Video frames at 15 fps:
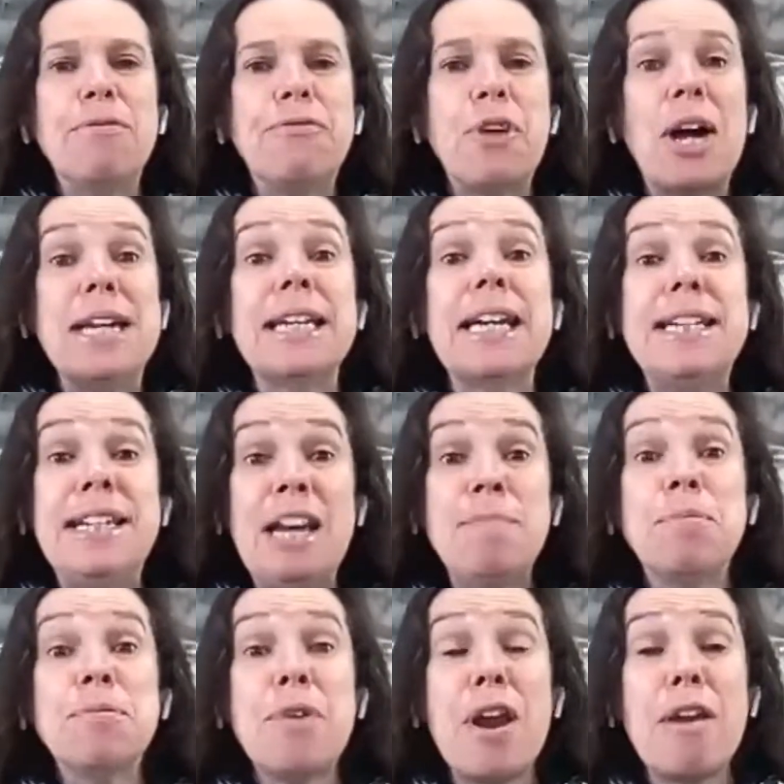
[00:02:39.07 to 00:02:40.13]
finding a
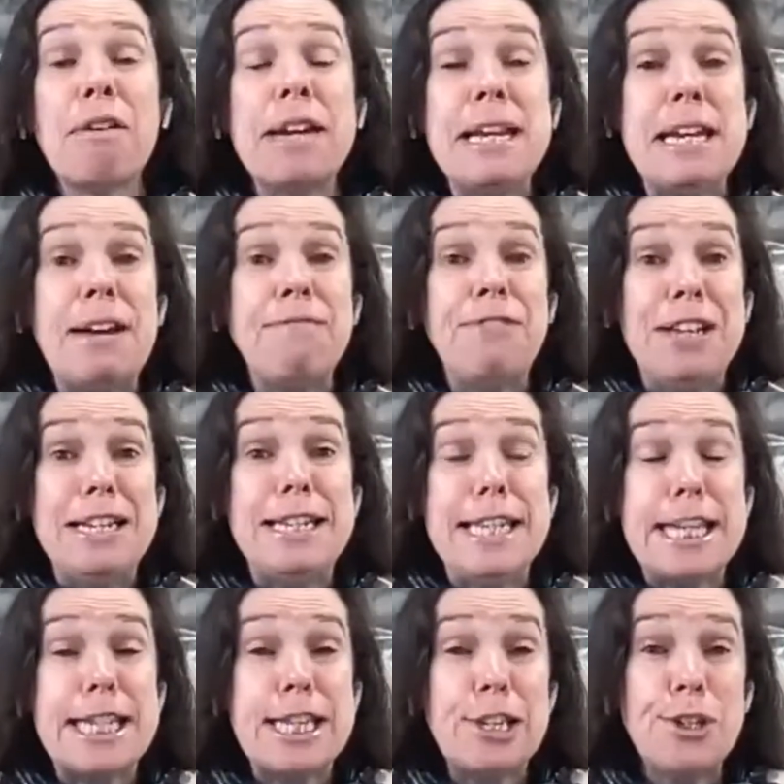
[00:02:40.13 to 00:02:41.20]
temporary
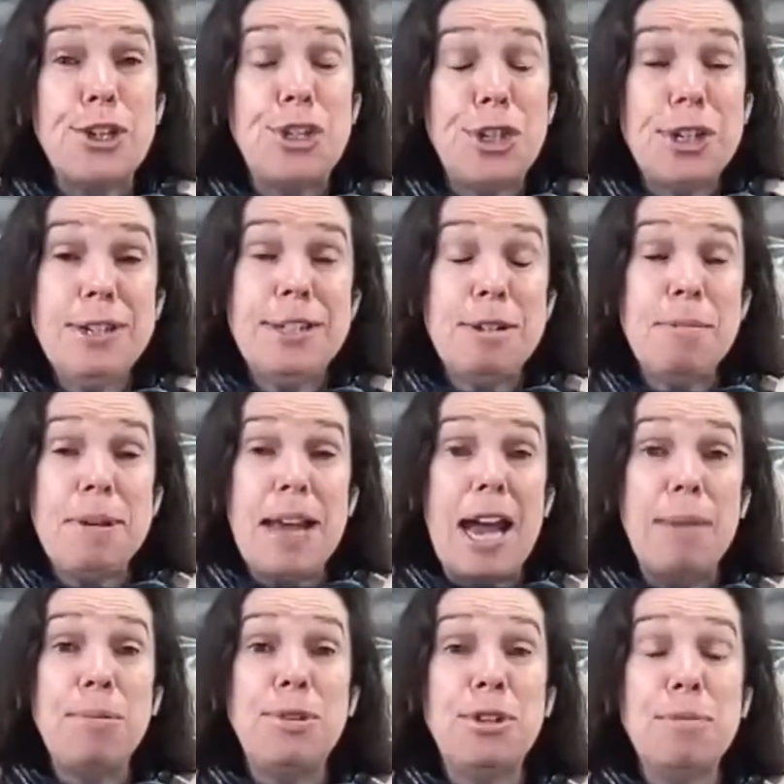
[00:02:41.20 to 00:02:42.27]
fencing solution to be
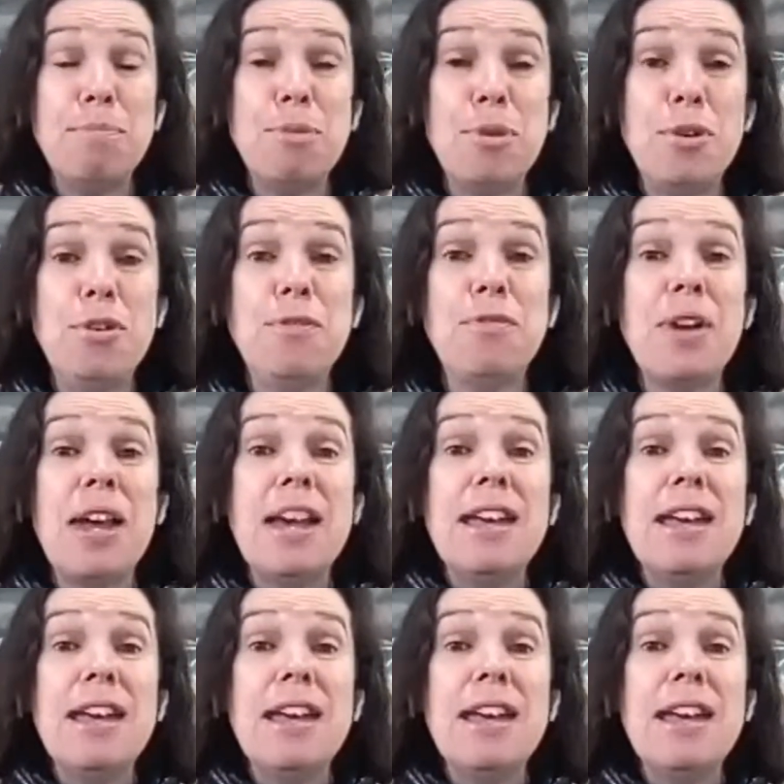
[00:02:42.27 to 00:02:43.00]
able to move